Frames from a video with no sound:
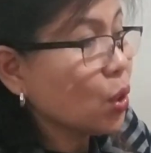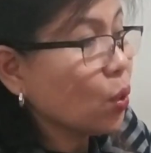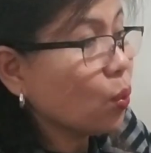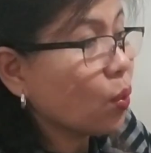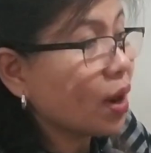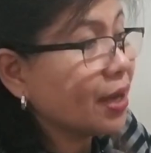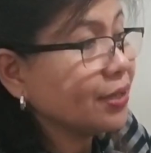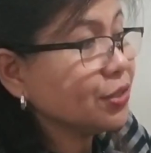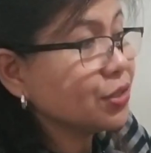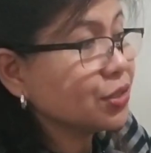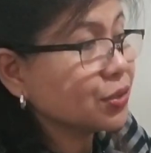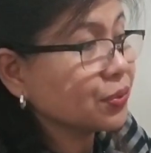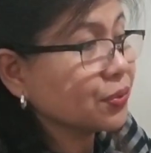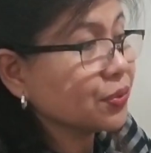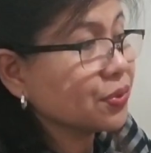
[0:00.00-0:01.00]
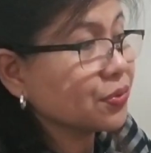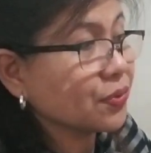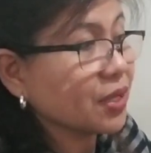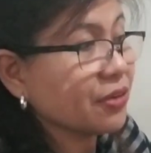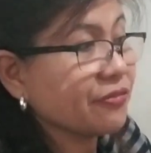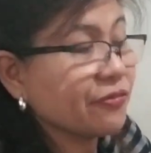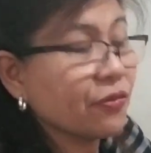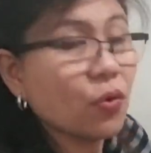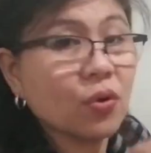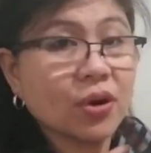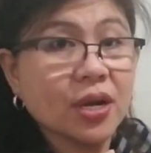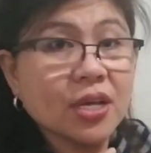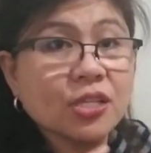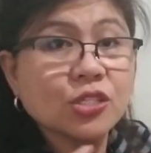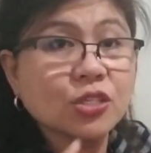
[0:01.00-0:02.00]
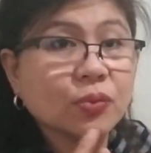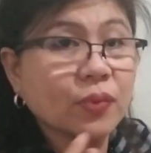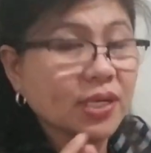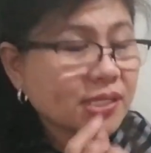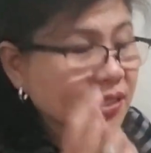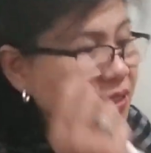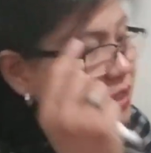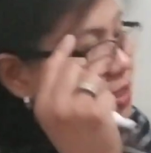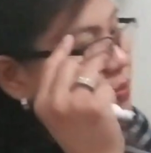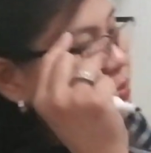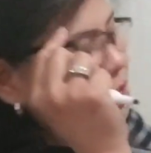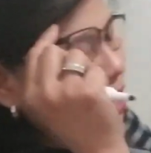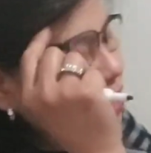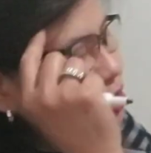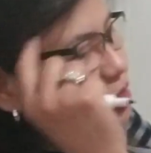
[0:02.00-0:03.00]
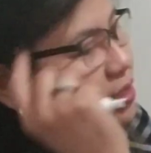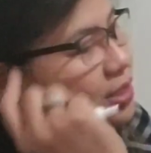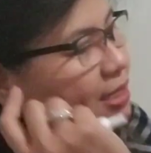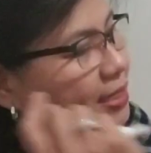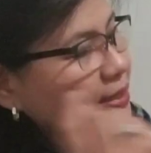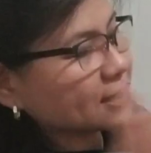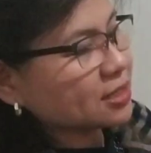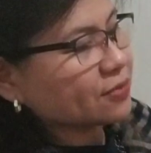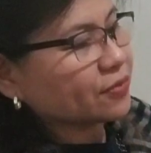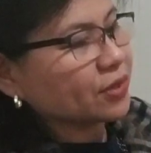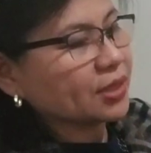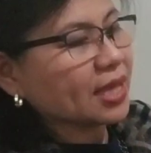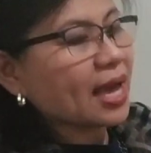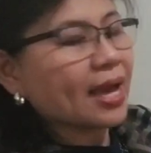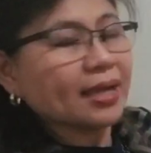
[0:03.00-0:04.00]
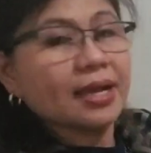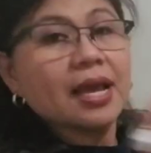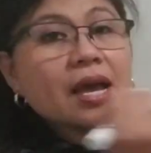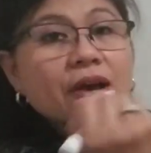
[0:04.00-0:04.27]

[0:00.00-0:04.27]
1, 2, 3, 4. So what's the subtraction sentence for that?